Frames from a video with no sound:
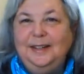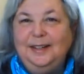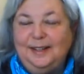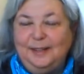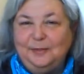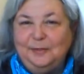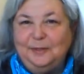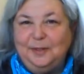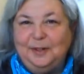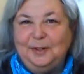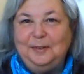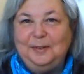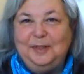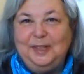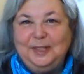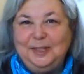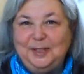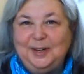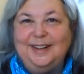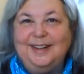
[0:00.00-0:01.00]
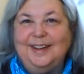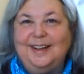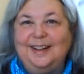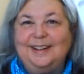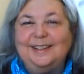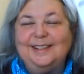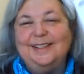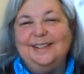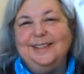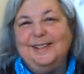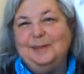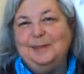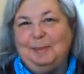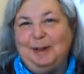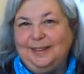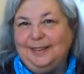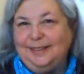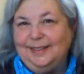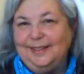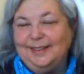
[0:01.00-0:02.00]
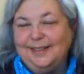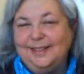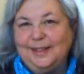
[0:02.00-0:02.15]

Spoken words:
in front of the jailhouse and smiling.